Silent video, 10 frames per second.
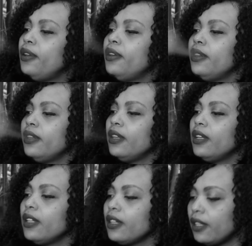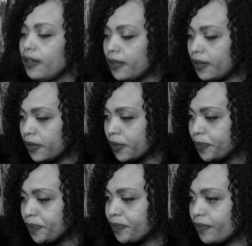you know, I told
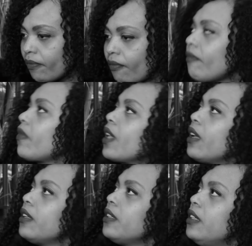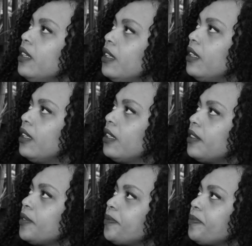you comedy, hoo, didn't
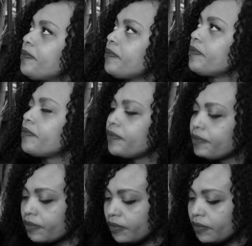work. I started to